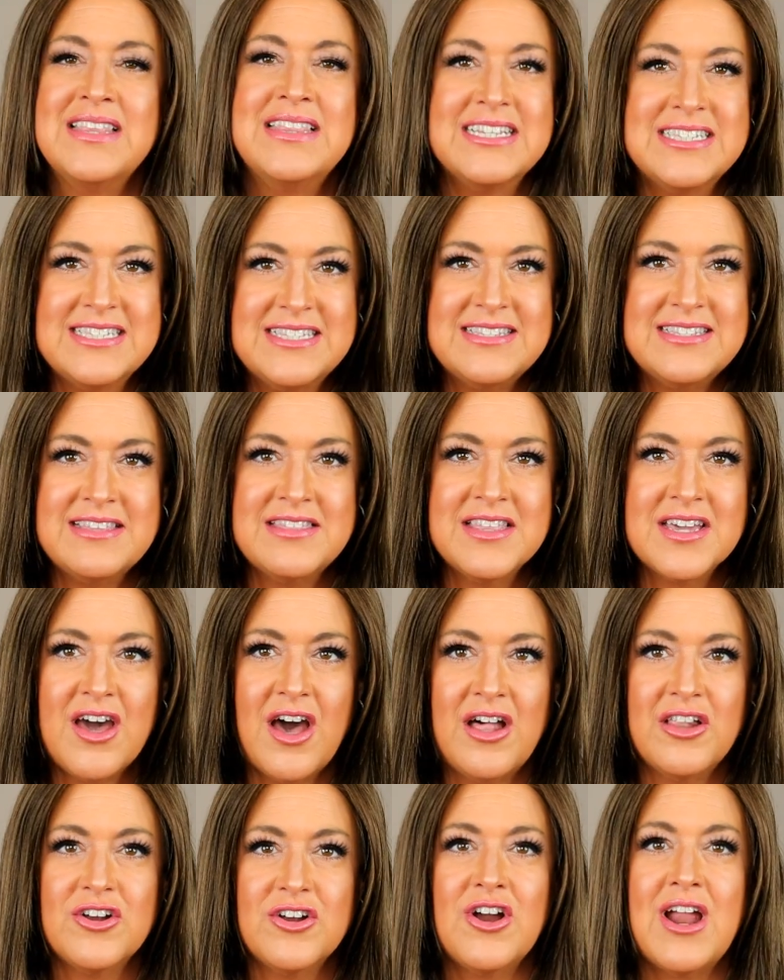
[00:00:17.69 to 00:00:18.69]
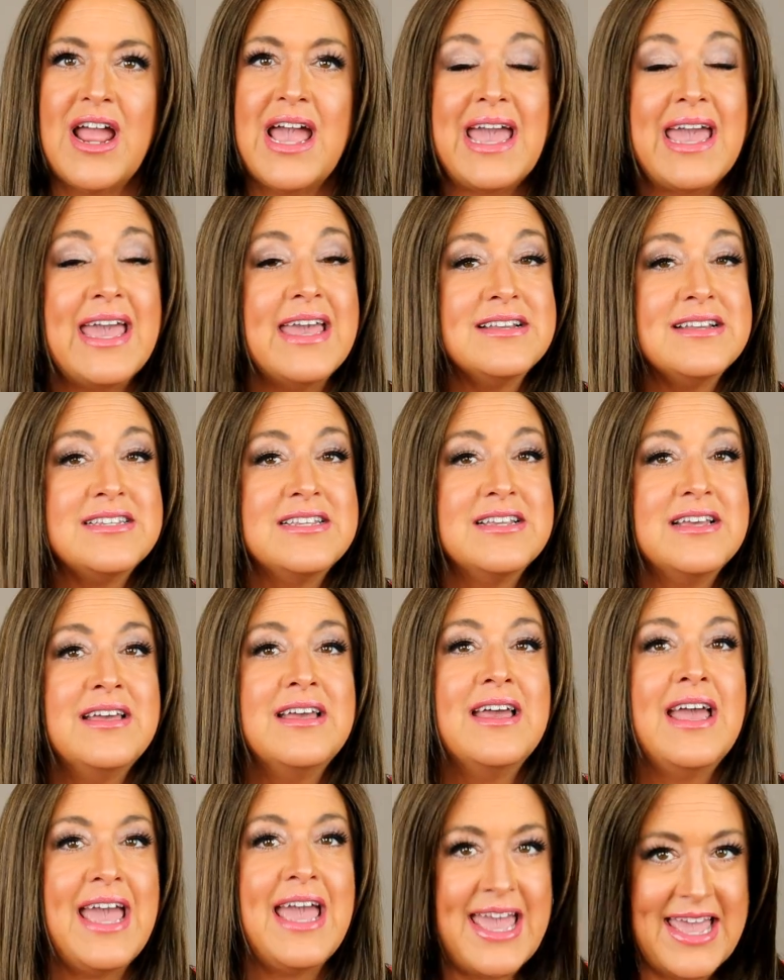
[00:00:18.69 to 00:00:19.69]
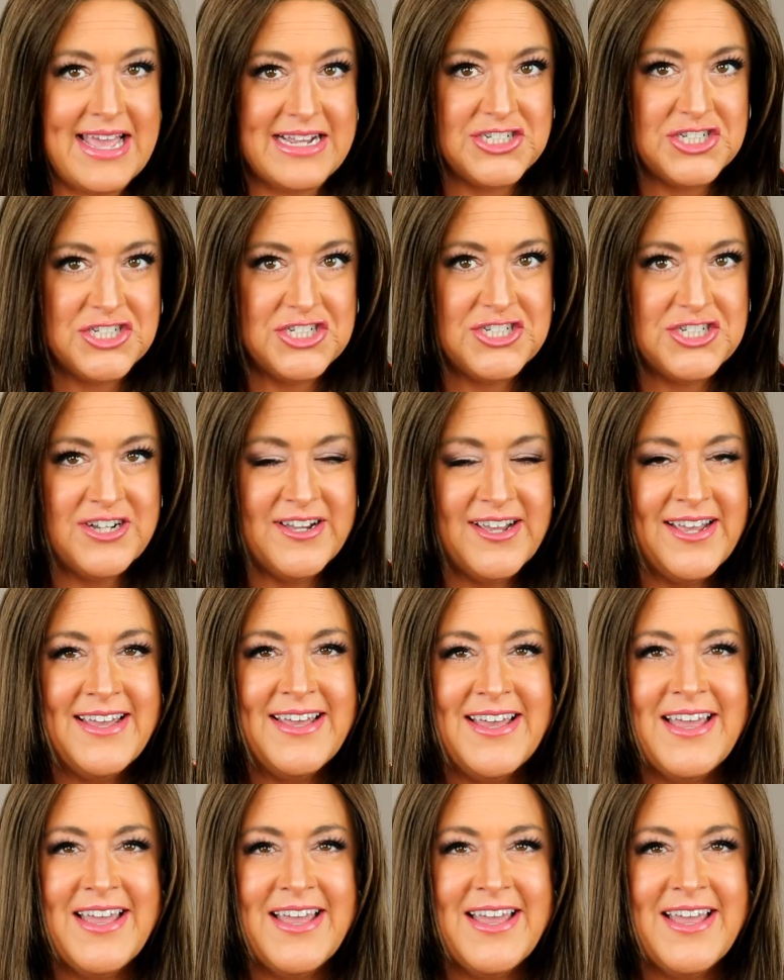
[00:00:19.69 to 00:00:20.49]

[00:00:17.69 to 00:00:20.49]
This is in the color 8H.